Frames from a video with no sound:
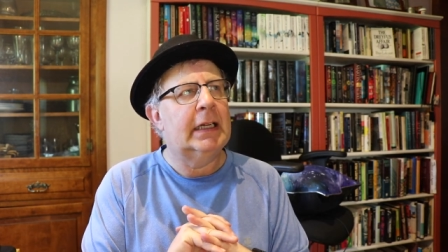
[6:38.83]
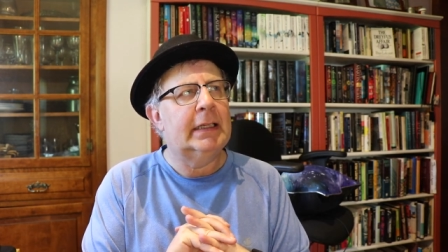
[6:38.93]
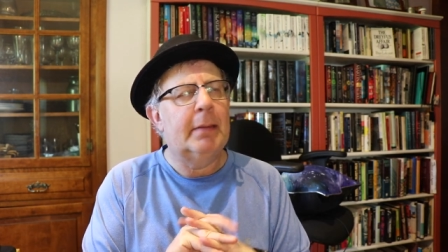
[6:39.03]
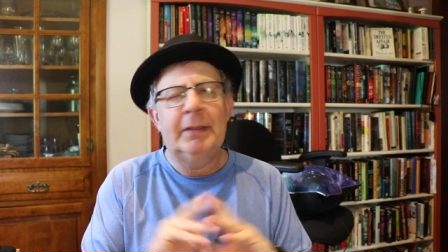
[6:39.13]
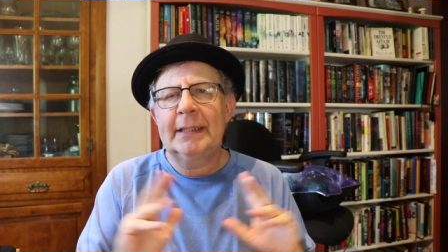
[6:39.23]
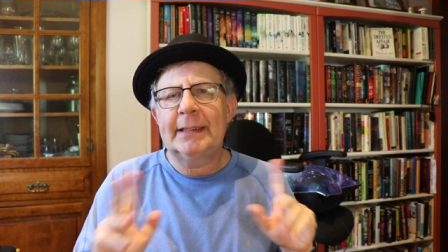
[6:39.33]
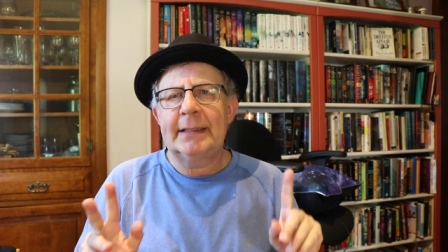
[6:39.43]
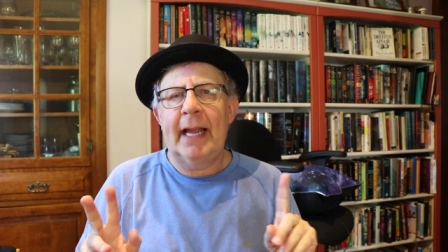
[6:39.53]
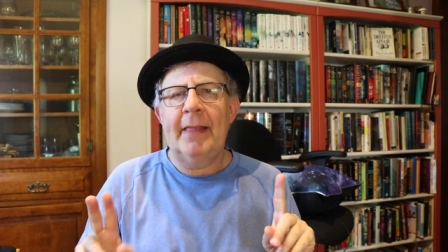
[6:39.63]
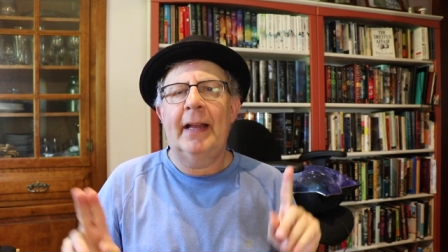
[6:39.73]
let me just
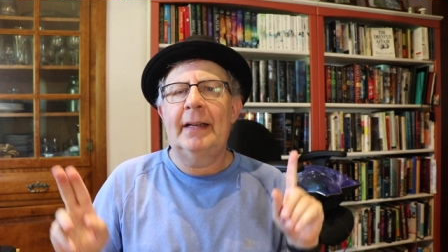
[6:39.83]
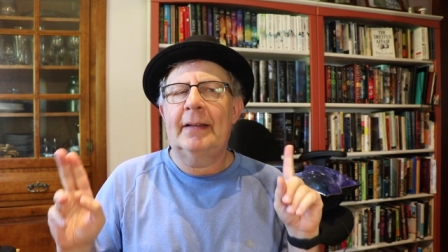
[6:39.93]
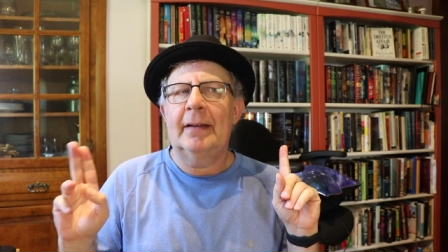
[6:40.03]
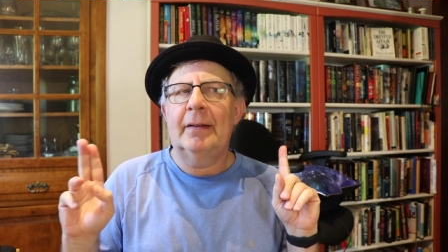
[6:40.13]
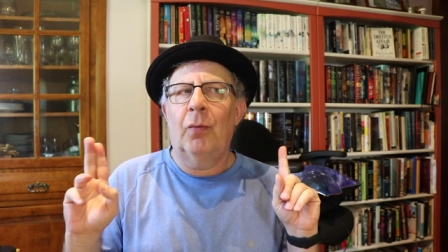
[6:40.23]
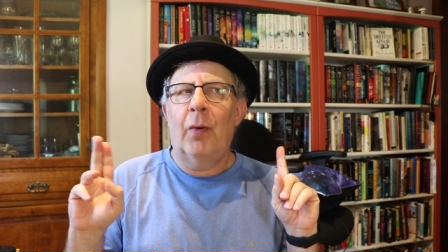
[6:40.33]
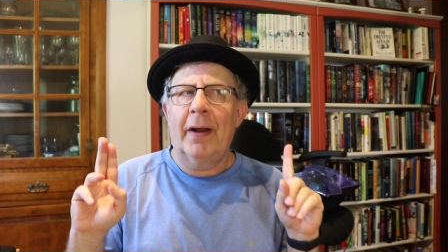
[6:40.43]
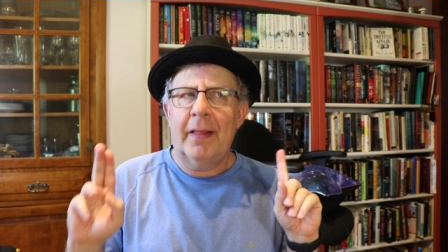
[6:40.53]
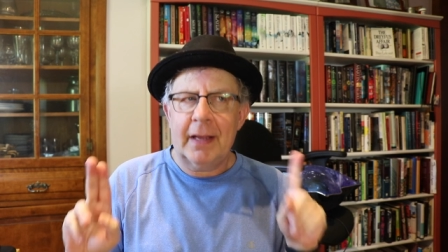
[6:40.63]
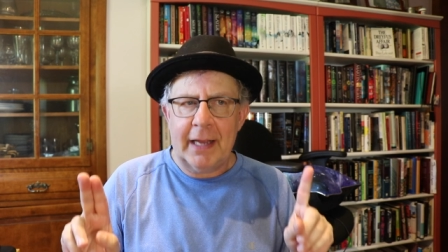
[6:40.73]
say that one
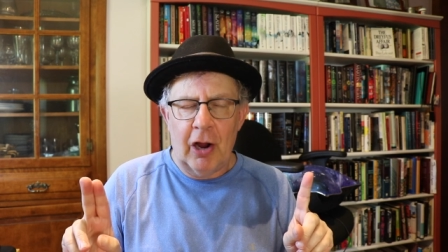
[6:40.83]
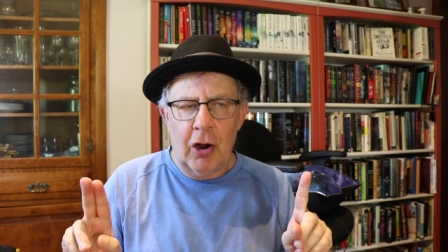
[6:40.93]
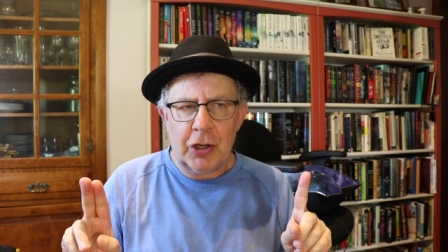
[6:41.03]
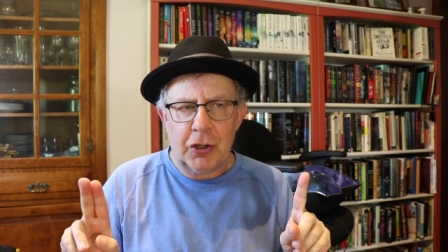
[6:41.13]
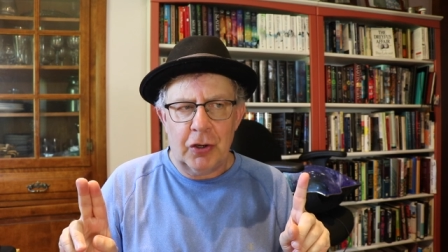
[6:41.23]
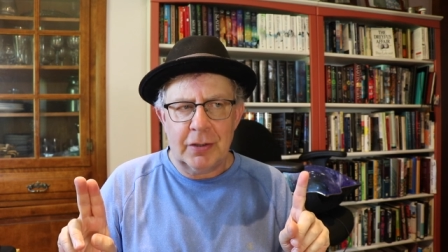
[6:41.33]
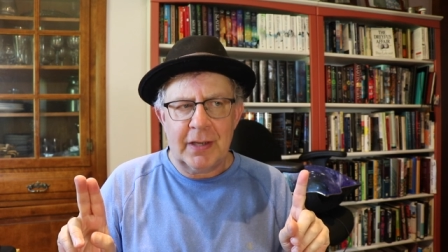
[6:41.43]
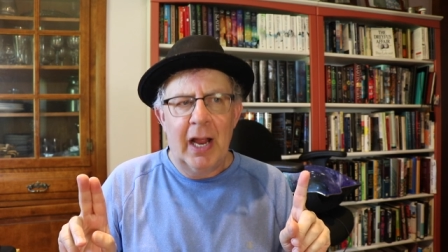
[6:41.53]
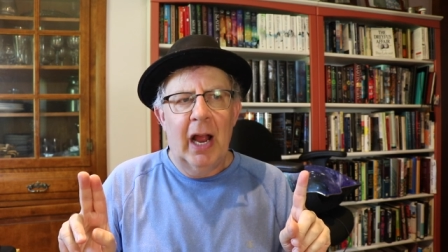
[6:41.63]
of the characters